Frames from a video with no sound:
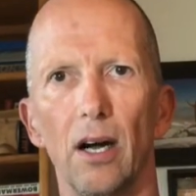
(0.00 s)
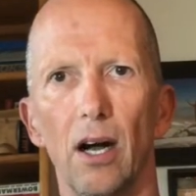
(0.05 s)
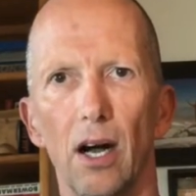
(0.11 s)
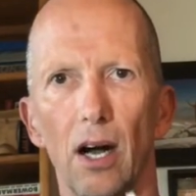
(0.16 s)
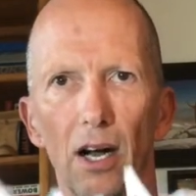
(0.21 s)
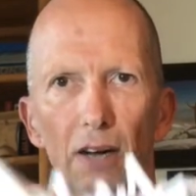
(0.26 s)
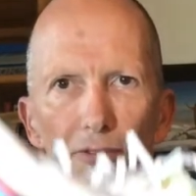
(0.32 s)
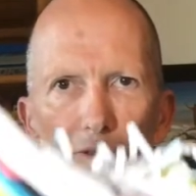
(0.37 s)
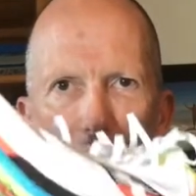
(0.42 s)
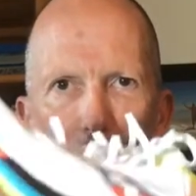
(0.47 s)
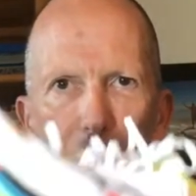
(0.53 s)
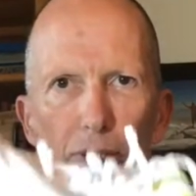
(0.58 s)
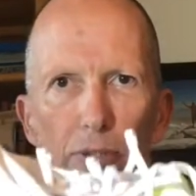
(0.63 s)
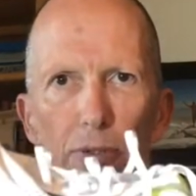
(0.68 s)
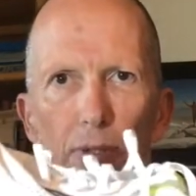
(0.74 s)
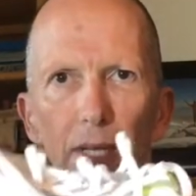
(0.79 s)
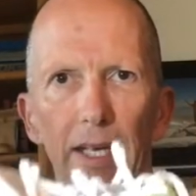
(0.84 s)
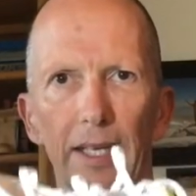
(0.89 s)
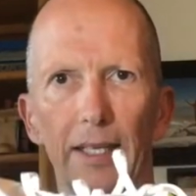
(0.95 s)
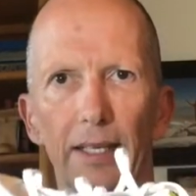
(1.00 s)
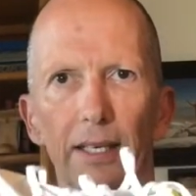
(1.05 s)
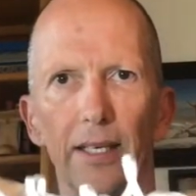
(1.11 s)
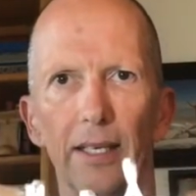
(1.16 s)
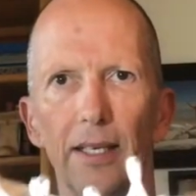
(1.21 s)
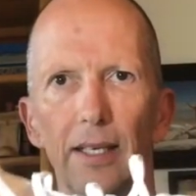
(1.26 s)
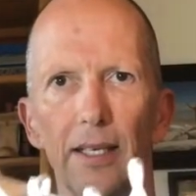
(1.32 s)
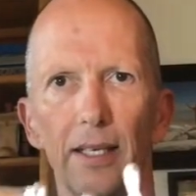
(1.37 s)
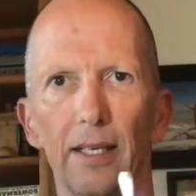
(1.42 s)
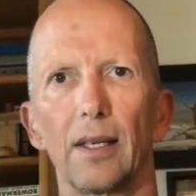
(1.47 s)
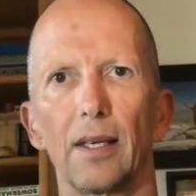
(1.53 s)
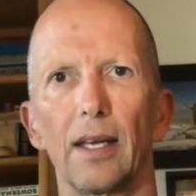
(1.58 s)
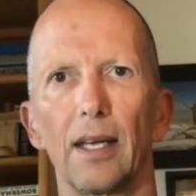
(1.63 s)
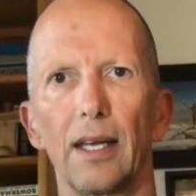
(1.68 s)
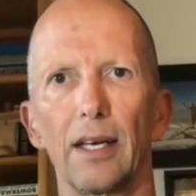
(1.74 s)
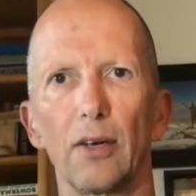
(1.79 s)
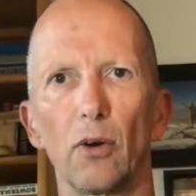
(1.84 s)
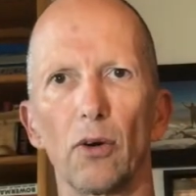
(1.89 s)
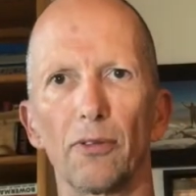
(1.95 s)
off a shoe like the
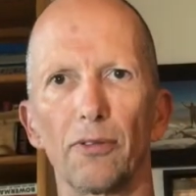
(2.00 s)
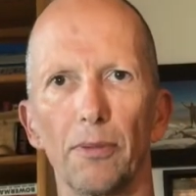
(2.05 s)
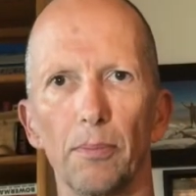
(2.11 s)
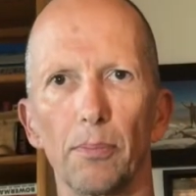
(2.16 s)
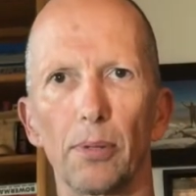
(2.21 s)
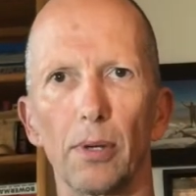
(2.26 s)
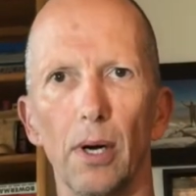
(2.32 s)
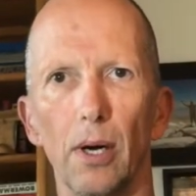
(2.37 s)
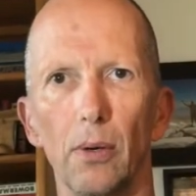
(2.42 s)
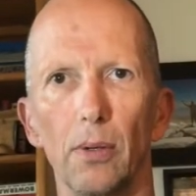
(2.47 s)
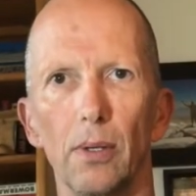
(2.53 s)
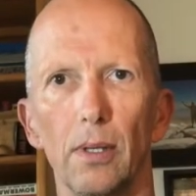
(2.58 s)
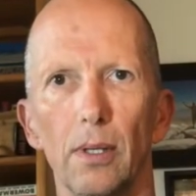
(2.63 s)
Endorphin Pro